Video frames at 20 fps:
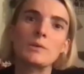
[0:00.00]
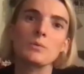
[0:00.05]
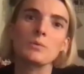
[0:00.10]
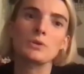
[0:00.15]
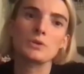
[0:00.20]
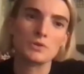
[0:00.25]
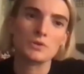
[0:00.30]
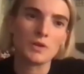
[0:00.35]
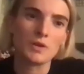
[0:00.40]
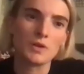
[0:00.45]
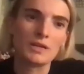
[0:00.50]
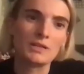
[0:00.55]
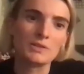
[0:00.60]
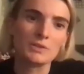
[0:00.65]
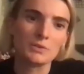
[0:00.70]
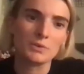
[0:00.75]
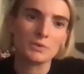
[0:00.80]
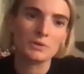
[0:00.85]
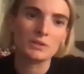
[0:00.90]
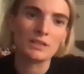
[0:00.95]
what you're trying to
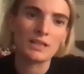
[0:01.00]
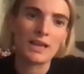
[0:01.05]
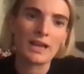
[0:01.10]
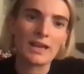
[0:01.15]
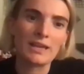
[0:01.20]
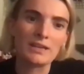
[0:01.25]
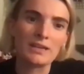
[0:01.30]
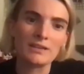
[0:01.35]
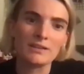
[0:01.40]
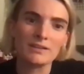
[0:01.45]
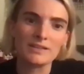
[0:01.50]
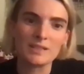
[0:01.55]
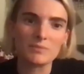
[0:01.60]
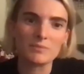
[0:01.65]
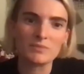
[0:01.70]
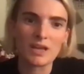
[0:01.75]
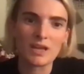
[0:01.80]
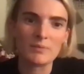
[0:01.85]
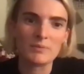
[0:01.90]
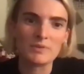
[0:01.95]
do online, and
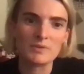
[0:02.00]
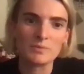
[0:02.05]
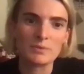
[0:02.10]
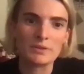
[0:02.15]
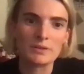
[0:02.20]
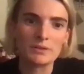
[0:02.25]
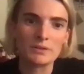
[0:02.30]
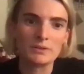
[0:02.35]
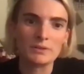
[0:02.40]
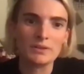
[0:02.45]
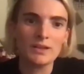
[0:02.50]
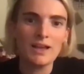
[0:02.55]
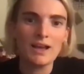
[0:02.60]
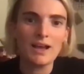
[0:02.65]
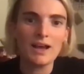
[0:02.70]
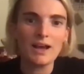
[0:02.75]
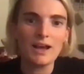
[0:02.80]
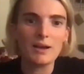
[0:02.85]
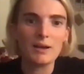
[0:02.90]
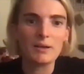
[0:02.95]
sometimes will,
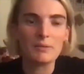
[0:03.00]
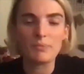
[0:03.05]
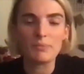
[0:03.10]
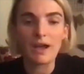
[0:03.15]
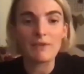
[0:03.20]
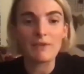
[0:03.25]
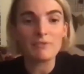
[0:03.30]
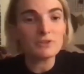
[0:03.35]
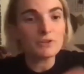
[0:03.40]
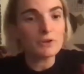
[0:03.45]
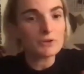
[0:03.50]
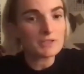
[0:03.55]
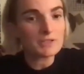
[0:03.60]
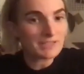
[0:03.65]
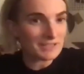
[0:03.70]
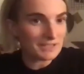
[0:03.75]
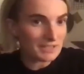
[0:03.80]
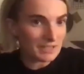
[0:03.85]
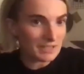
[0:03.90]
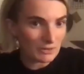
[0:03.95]
I haven't noticed
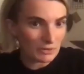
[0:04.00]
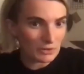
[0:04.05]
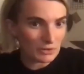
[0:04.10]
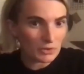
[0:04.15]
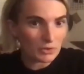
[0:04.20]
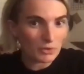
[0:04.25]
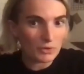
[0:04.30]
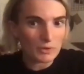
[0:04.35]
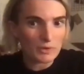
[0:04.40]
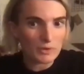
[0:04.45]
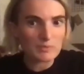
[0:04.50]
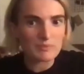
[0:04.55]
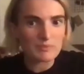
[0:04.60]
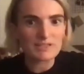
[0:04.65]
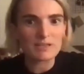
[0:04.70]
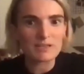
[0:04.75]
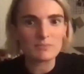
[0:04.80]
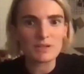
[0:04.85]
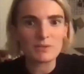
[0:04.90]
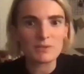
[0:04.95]
it yet on yours, but
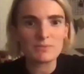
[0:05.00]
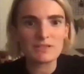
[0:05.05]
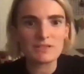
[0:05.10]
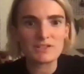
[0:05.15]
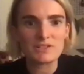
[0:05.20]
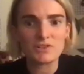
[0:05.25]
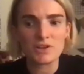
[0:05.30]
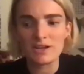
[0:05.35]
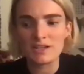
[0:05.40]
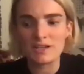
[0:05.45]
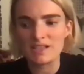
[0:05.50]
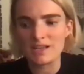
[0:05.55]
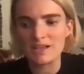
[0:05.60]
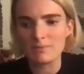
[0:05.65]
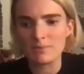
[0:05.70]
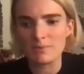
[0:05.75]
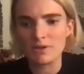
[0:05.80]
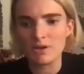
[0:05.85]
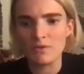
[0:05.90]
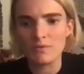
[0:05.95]
sometimes they try to start
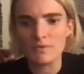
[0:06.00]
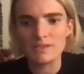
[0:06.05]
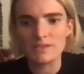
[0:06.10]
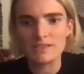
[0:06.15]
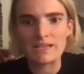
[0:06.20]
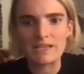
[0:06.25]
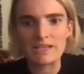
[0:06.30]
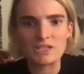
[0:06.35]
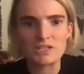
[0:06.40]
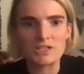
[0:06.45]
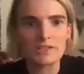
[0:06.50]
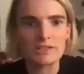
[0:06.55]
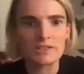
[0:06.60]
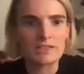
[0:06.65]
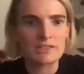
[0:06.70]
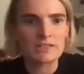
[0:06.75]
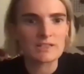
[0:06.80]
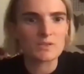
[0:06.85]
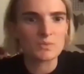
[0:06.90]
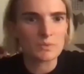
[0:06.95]
up a conversation and
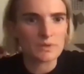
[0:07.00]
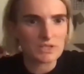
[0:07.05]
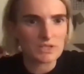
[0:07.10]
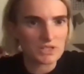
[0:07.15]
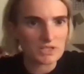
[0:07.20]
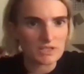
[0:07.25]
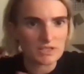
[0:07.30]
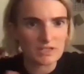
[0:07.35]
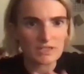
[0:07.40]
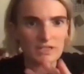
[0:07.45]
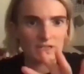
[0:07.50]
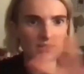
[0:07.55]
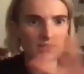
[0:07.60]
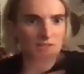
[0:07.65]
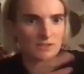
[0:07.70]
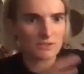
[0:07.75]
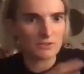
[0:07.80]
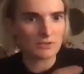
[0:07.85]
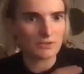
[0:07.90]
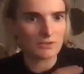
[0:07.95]
then switch
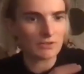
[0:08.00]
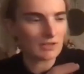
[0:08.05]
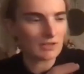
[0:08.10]
into,